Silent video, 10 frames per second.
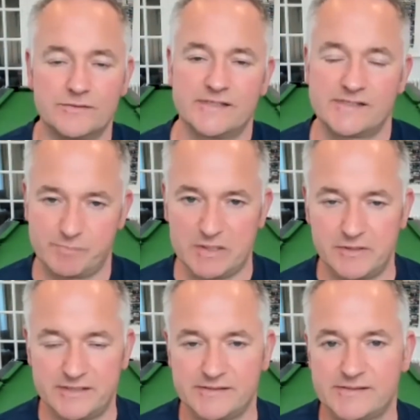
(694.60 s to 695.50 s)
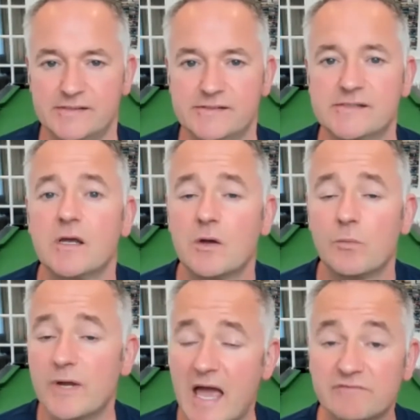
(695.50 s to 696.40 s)
experiences.
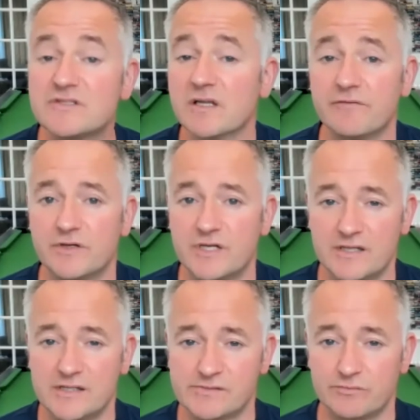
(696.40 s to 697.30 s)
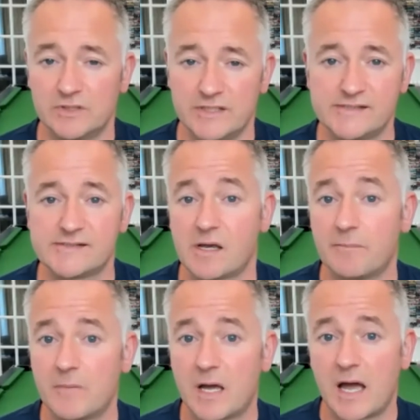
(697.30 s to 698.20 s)
We have delivered in this release
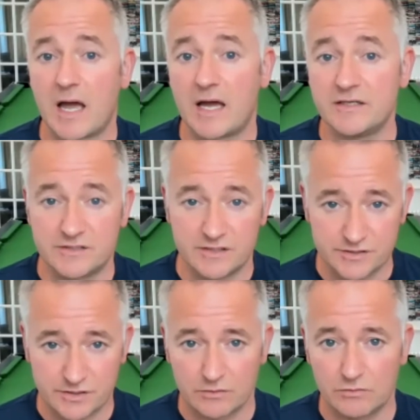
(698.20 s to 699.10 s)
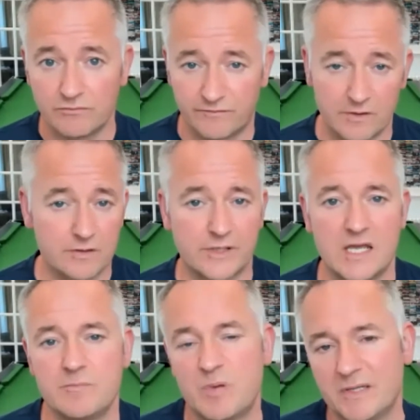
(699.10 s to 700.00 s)
some uh, additional further
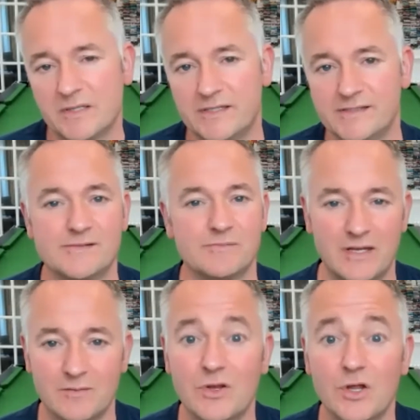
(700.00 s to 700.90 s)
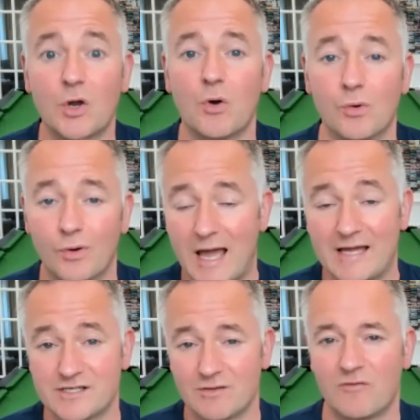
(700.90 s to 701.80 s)
capabilities in the core
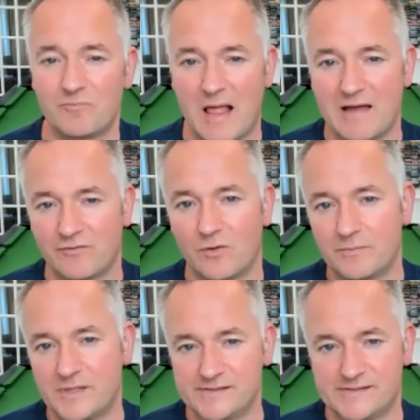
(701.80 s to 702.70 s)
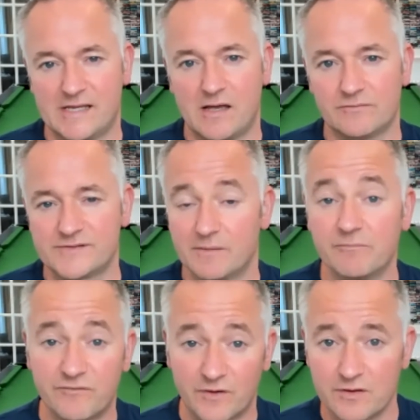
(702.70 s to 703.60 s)
Agiloft platform itself, some
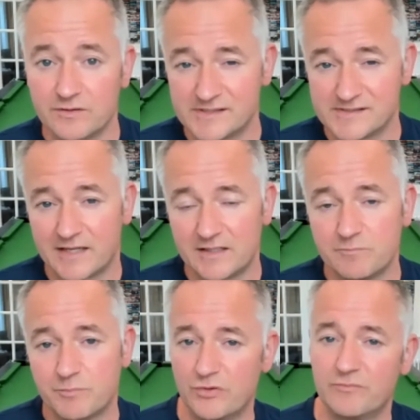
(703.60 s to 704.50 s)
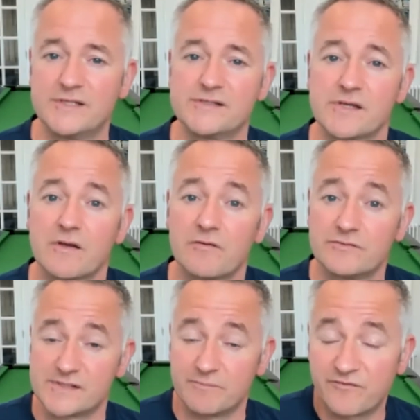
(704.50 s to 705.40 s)
further design improvements,
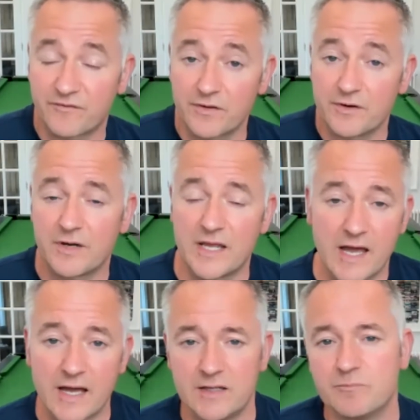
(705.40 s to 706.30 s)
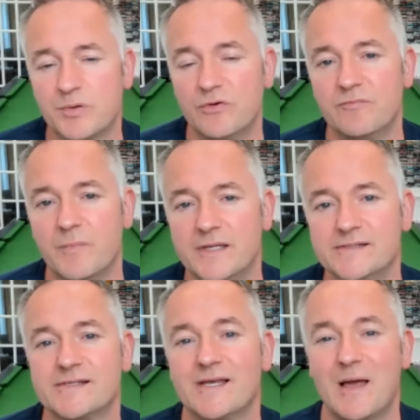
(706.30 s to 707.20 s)
some further AI
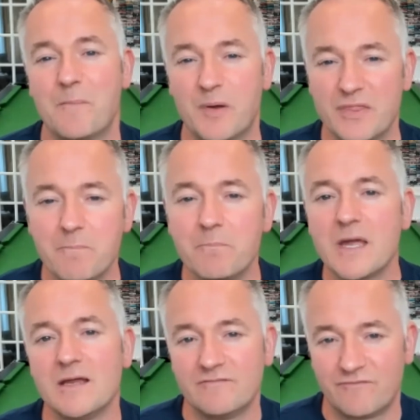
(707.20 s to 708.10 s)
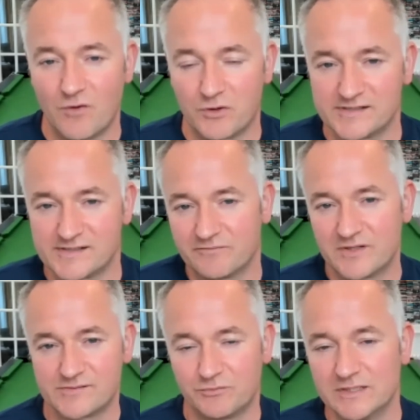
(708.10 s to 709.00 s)
improvements. But the main focus of
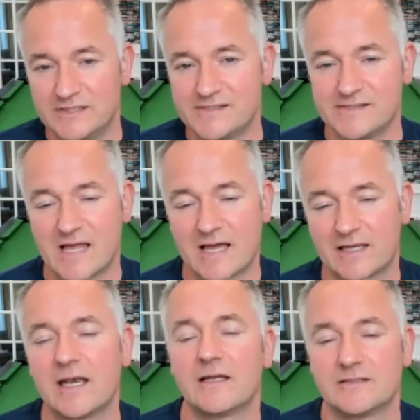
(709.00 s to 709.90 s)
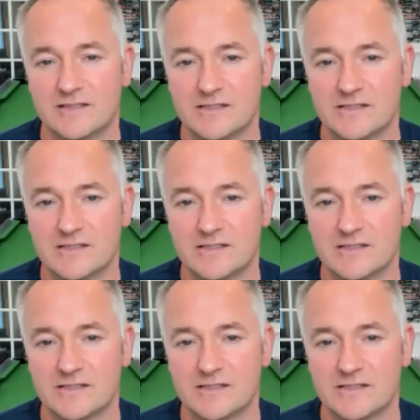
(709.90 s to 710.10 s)
this release is that connected